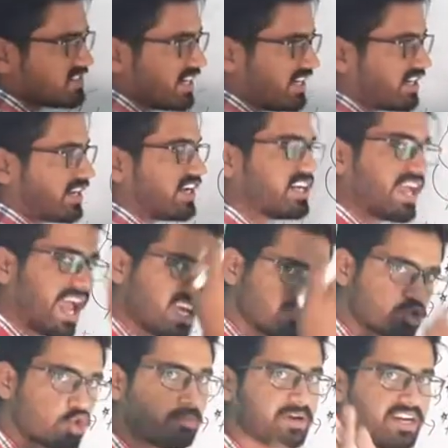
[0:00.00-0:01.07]
right? It has
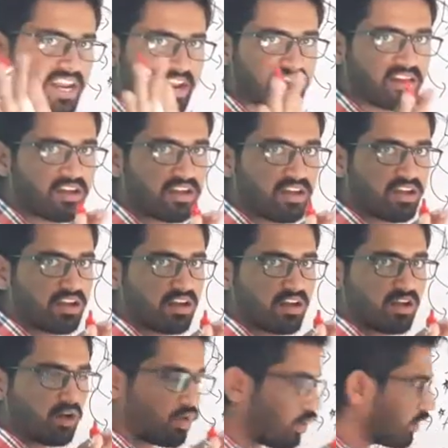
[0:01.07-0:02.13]
to be drained.
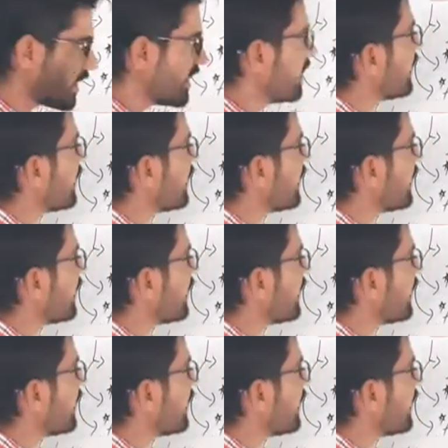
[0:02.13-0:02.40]
Okay,